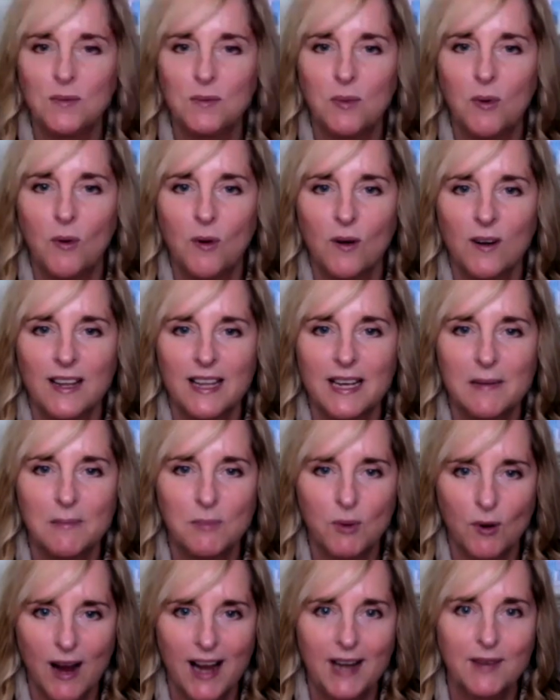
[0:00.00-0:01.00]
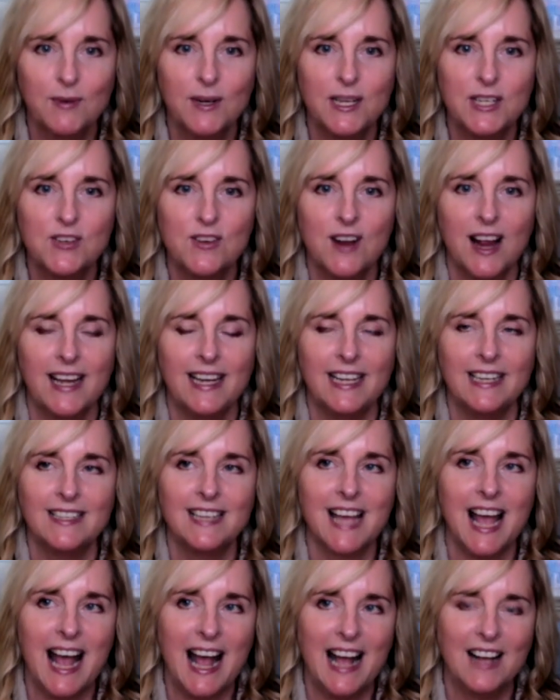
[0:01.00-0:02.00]
important in brain retraining
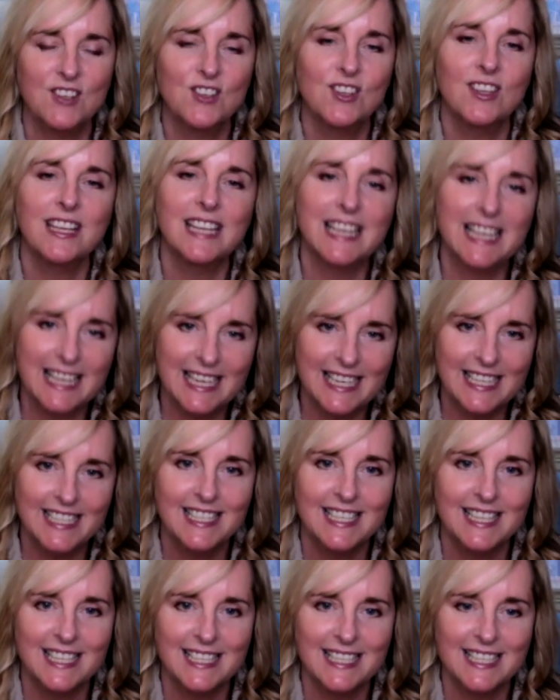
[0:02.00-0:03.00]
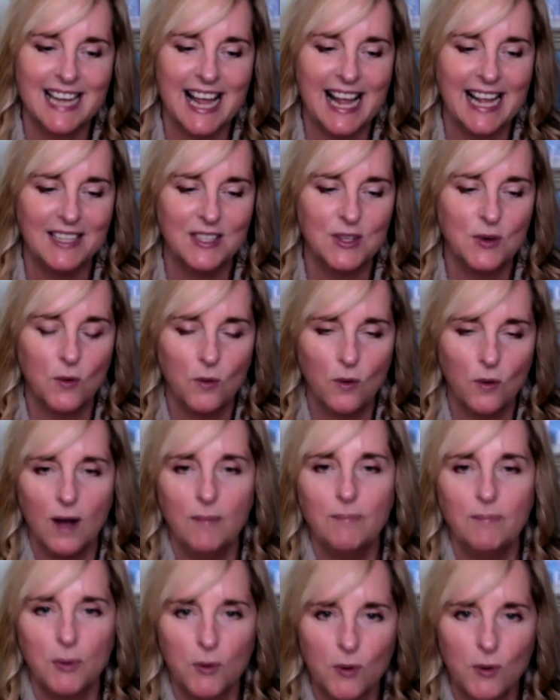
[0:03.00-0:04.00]
to actually get into the states a
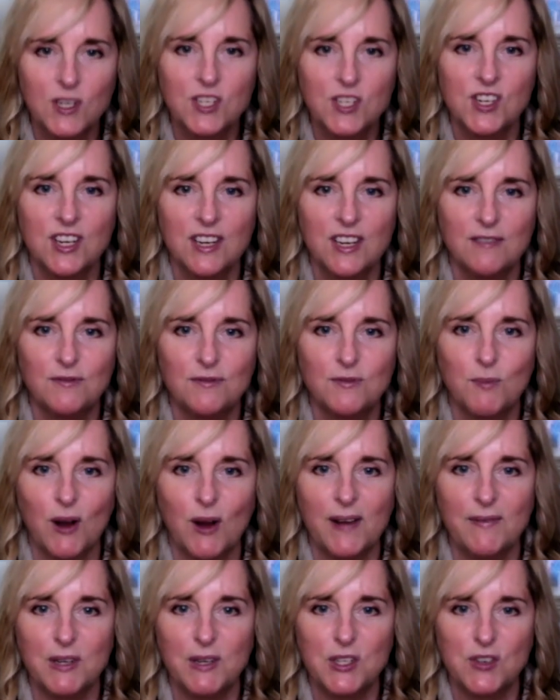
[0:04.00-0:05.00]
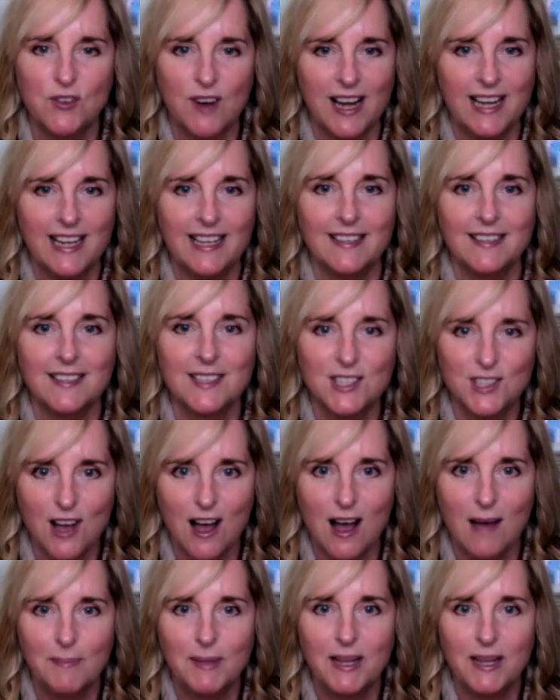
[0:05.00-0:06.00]
portion of brain retraining is
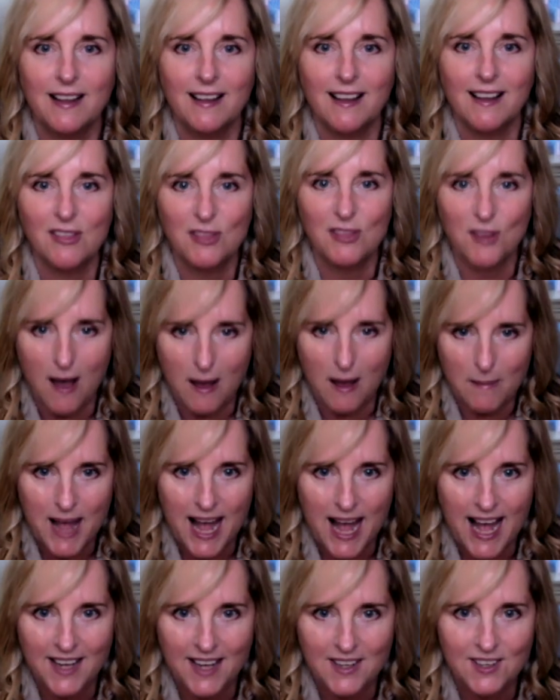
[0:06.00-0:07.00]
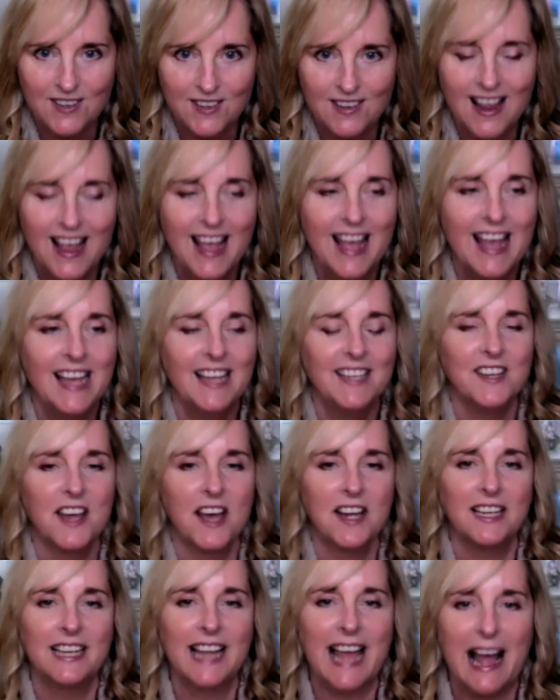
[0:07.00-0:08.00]
stopping a thought pattern,
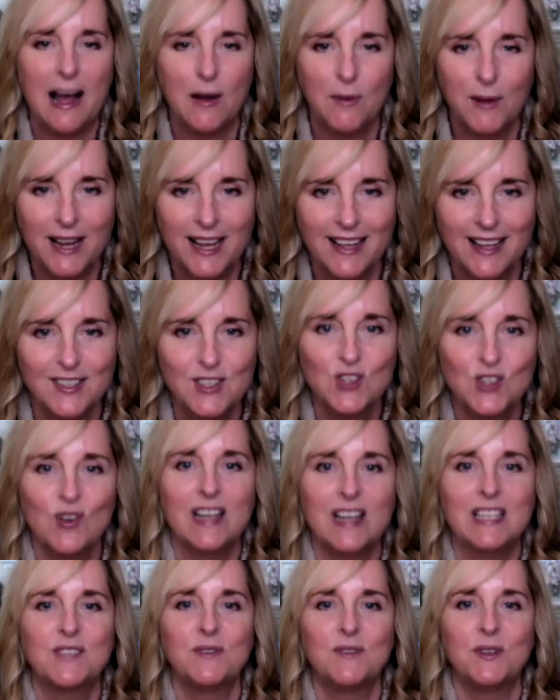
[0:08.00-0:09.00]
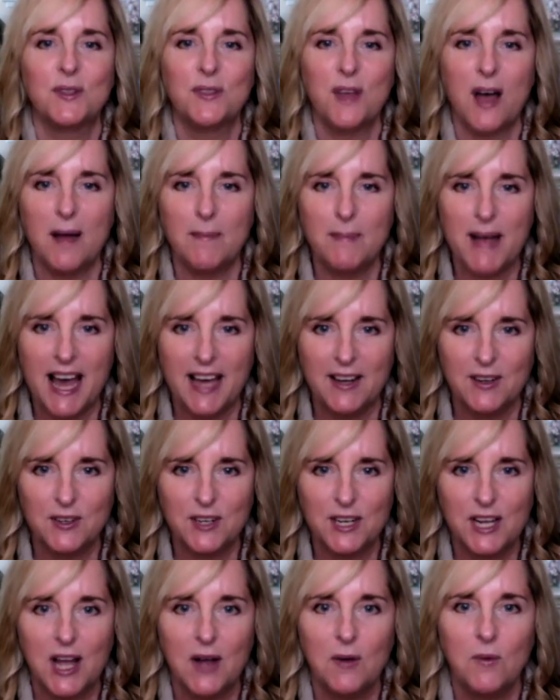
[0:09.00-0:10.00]
not allowing a stressful thought pattern to
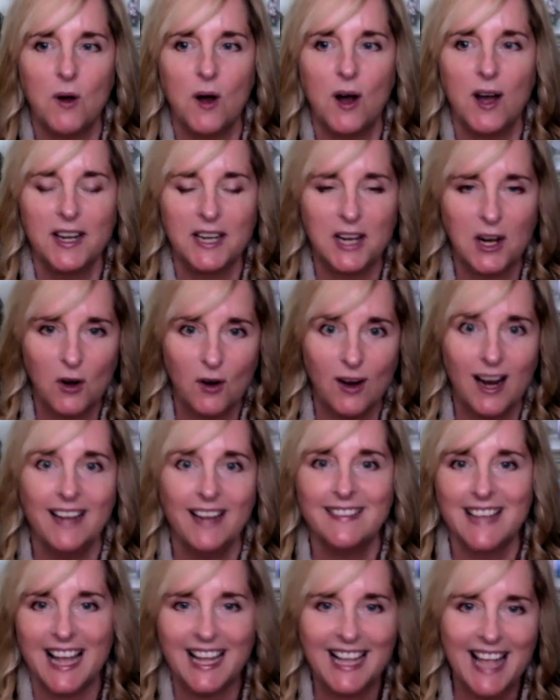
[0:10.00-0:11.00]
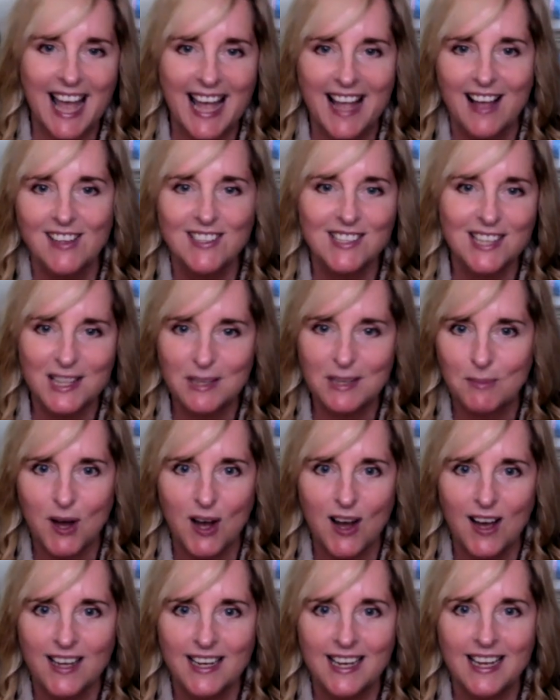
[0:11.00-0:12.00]
go on and create that chaos in the
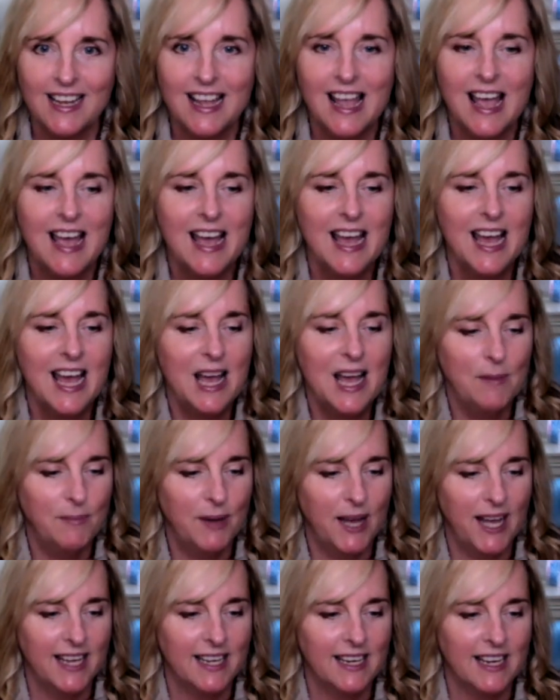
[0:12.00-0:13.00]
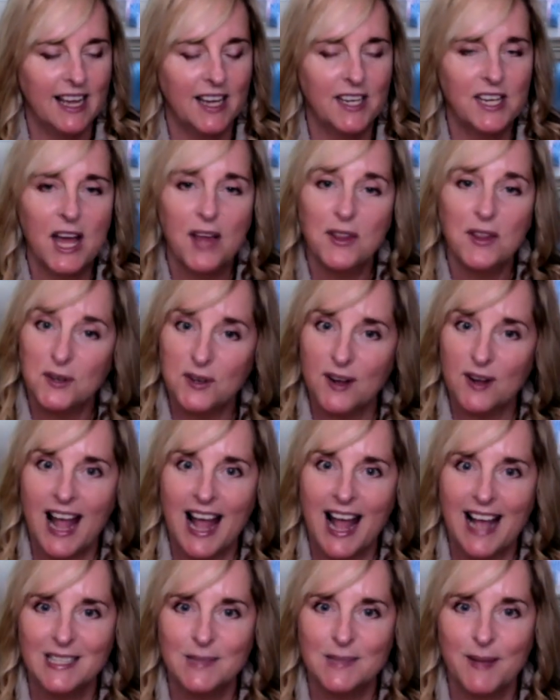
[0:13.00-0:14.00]
body. But another
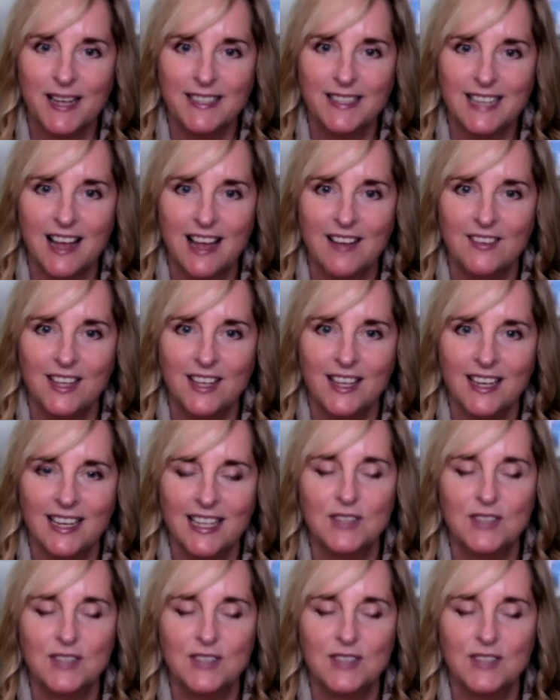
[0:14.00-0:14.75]
aspect of it